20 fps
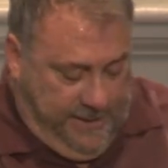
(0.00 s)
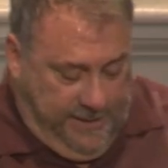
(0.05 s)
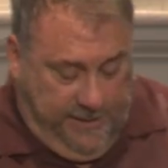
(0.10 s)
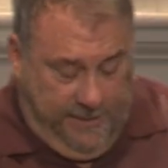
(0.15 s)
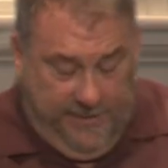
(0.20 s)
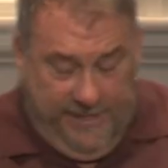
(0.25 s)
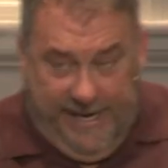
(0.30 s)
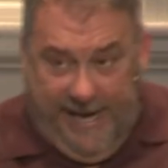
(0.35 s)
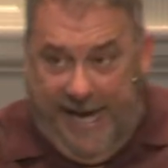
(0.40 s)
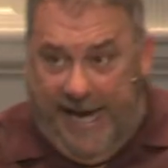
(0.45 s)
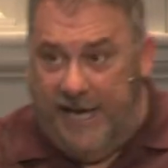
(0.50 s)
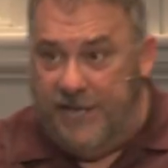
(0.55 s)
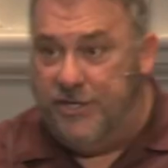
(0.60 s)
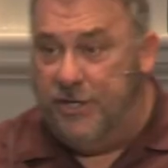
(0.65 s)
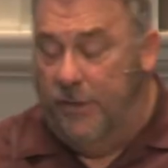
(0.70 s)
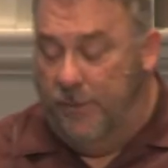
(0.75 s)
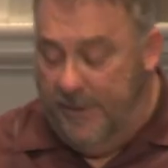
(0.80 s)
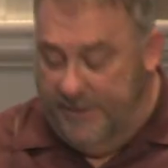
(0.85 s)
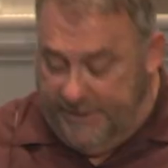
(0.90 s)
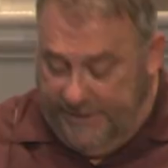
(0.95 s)
The
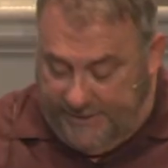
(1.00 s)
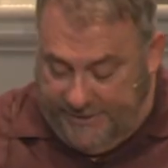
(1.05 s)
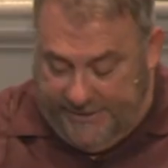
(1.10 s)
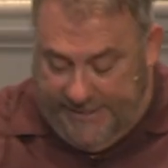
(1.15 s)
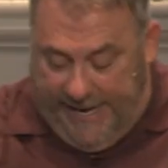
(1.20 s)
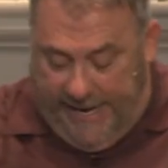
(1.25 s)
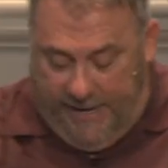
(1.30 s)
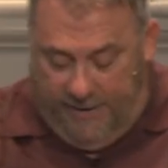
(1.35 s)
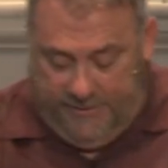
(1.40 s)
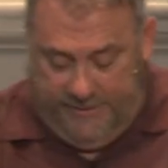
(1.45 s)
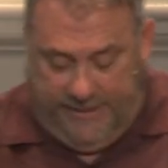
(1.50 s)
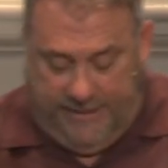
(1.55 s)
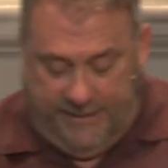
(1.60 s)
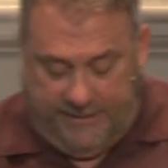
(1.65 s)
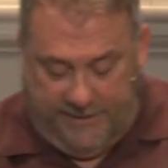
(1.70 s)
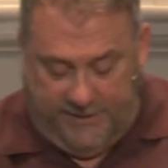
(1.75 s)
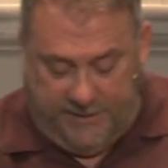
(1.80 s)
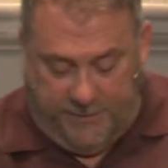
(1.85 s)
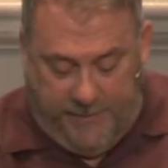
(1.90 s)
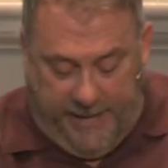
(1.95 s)
angel was astounded
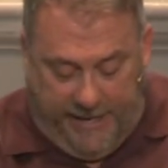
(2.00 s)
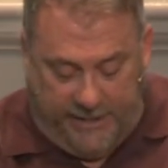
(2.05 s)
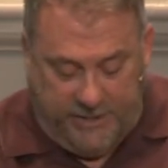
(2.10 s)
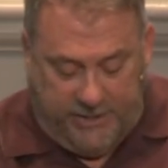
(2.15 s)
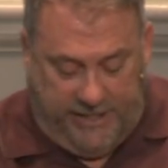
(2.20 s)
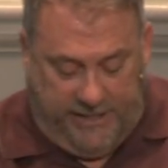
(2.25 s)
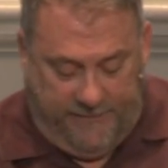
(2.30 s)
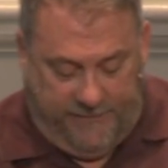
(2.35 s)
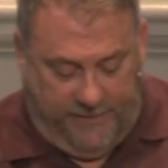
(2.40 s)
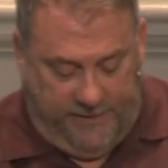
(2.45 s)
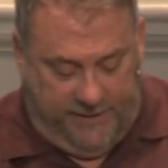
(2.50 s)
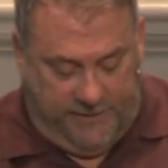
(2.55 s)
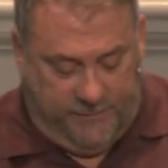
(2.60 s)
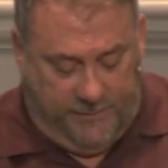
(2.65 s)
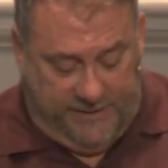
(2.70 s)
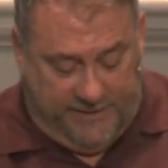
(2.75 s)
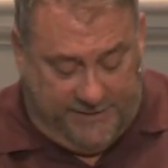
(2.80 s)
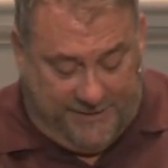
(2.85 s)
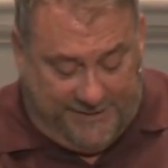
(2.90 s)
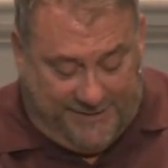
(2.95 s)
at the spec sheet for this
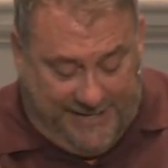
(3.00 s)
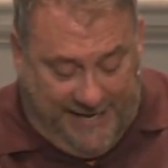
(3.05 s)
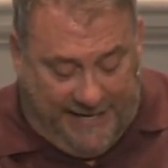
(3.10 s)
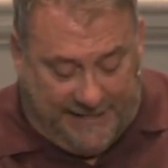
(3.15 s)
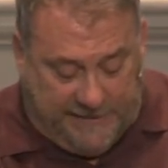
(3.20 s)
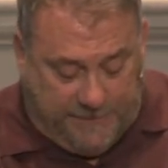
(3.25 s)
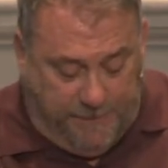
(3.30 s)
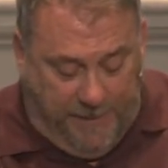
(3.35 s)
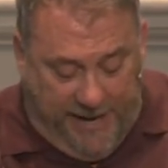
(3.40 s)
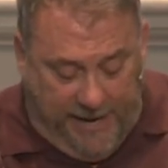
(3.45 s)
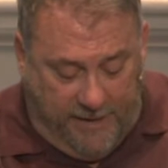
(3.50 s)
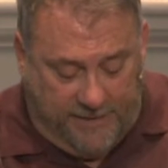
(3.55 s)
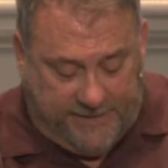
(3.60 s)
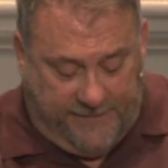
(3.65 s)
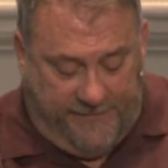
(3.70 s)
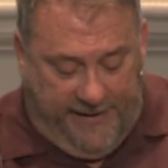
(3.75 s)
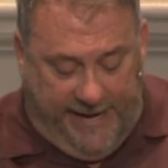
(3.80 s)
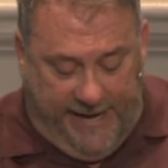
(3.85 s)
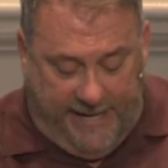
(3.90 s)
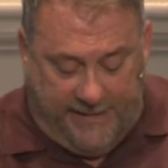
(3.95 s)
one. 6 pairs
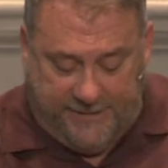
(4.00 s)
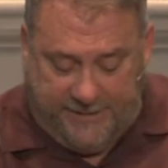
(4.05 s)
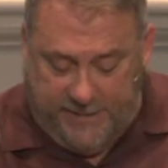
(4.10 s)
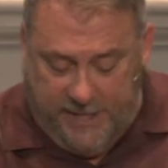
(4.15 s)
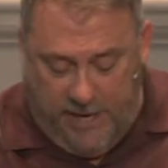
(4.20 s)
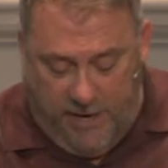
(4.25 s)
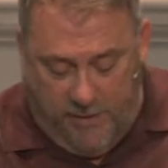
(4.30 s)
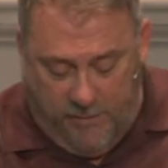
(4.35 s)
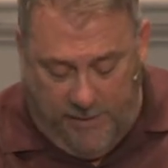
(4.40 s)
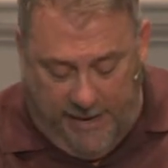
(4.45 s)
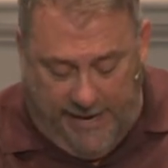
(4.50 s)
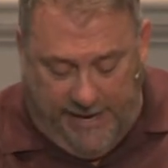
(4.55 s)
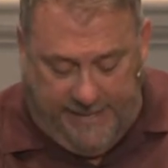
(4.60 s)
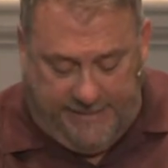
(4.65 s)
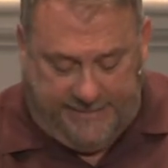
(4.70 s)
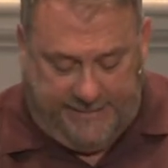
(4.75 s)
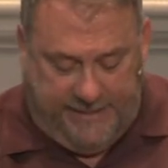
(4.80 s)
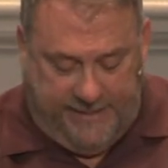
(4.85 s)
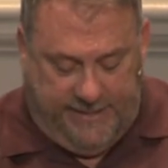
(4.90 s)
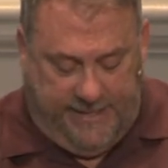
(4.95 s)
of hands? No way,
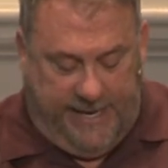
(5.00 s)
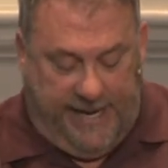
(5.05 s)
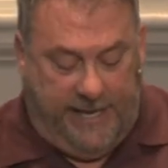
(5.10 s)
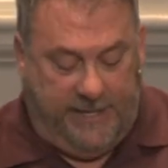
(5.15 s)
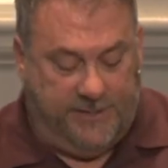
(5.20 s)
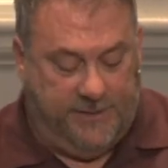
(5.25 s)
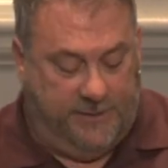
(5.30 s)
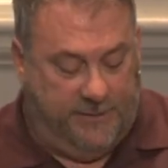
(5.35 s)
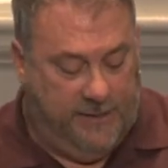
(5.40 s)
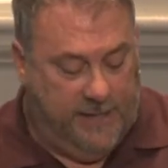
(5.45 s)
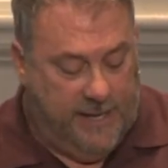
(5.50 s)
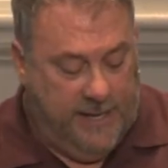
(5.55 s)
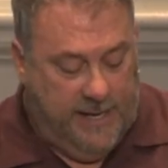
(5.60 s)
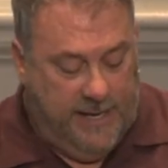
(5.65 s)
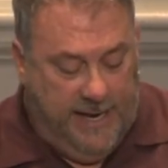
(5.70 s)
said the angel.